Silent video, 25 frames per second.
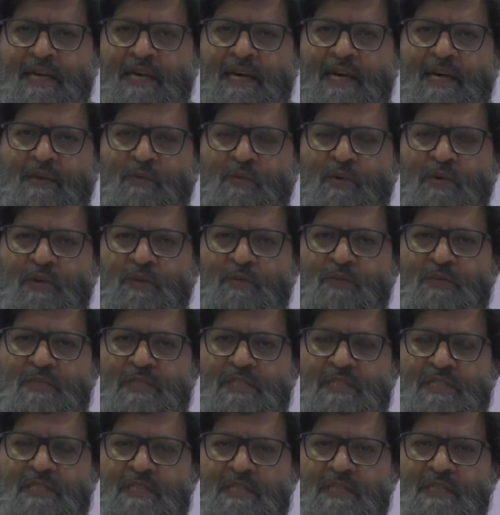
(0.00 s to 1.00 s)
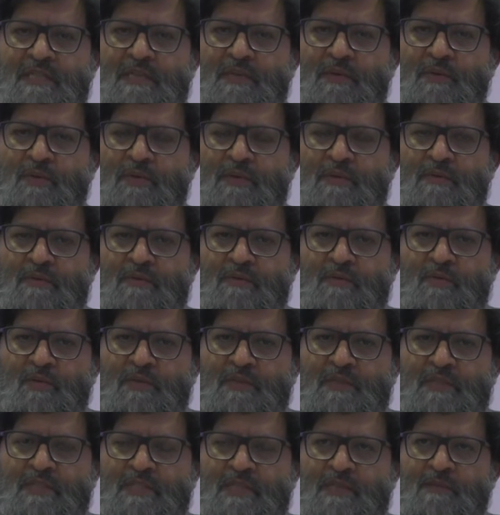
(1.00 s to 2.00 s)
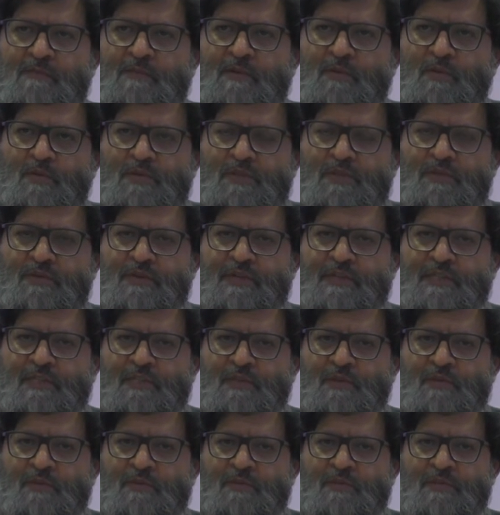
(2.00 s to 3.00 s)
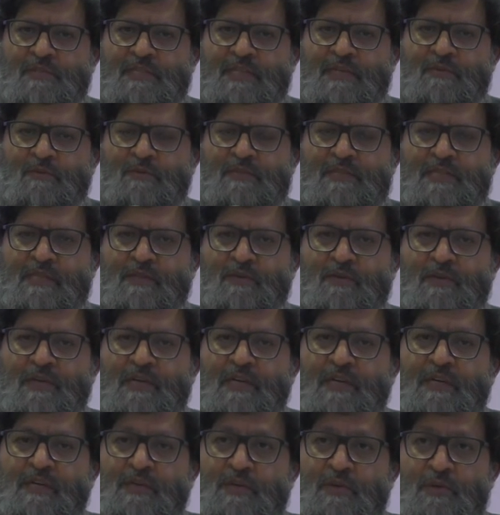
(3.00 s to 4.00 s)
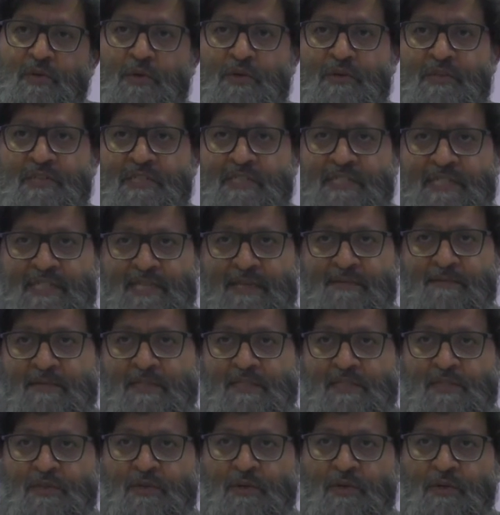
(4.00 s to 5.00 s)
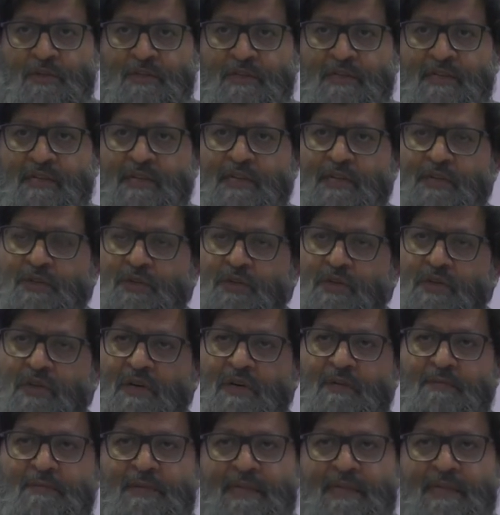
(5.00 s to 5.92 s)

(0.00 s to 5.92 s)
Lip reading: and what he was, what the gentleman was trying to say was that, look, you're not an Islamic scholar, you can't